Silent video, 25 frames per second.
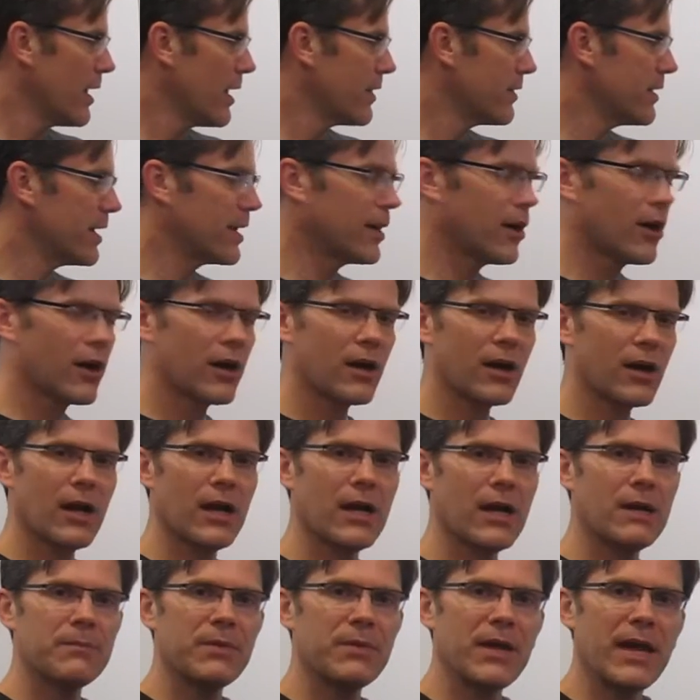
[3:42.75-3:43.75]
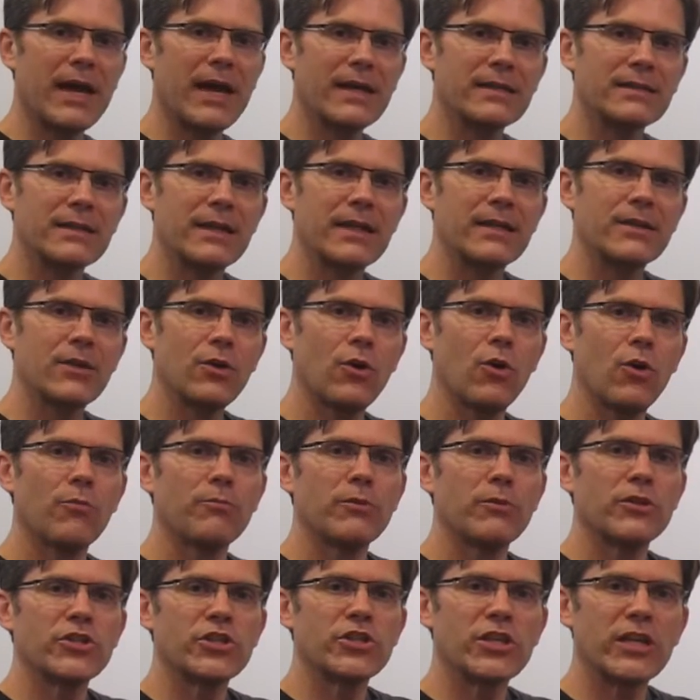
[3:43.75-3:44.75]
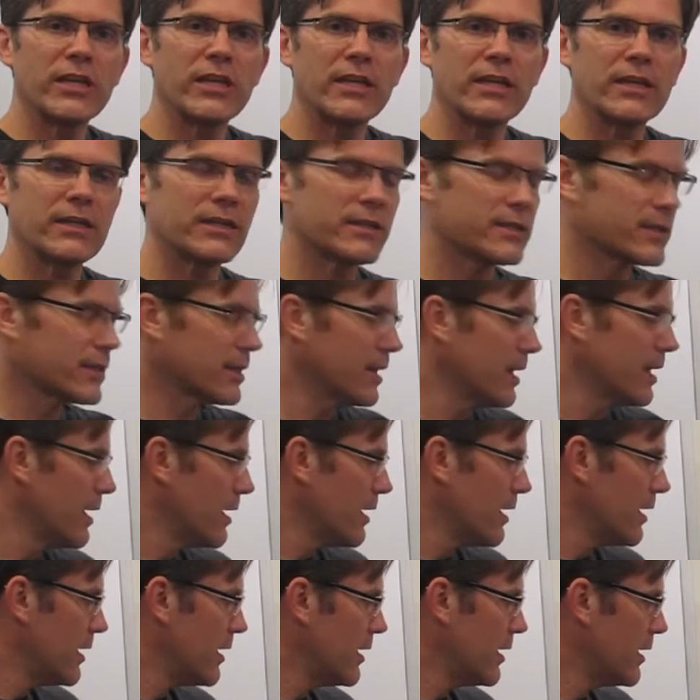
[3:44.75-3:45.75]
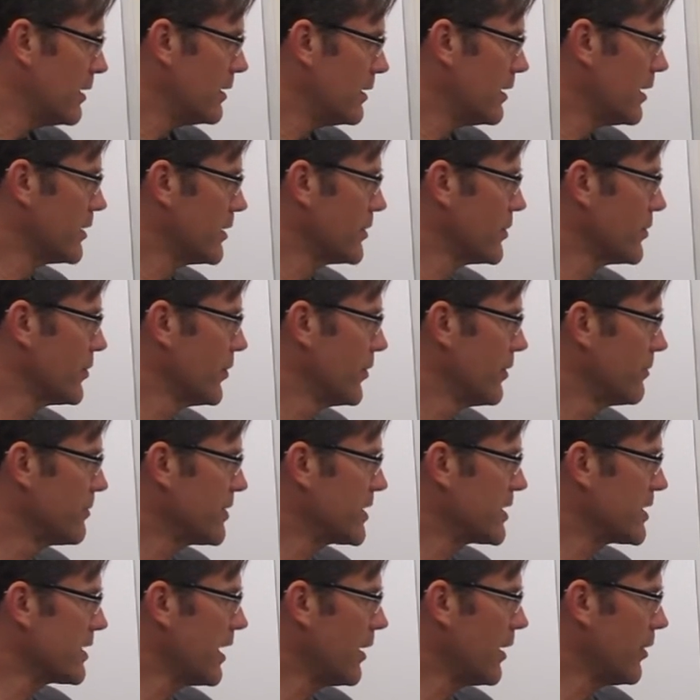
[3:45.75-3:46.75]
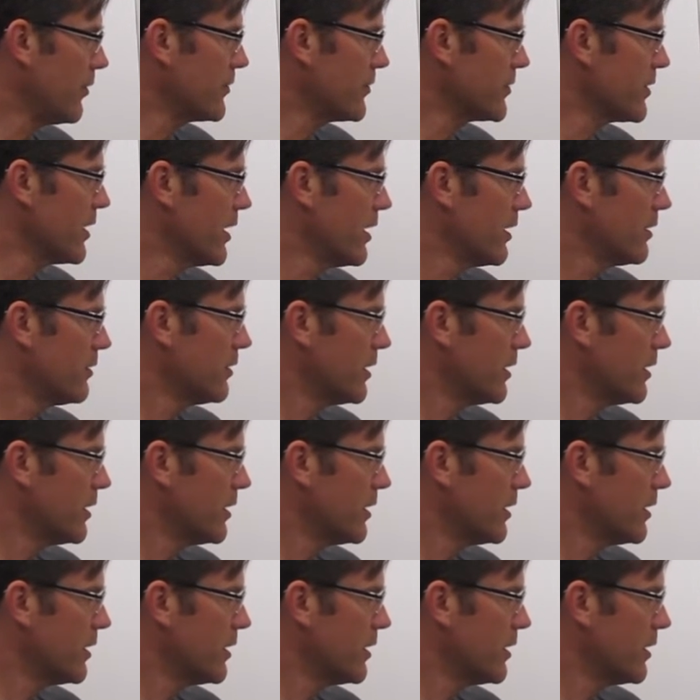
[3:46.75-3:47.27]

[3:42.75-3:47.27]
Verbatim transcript: that are compact and homogeneous unto themselves.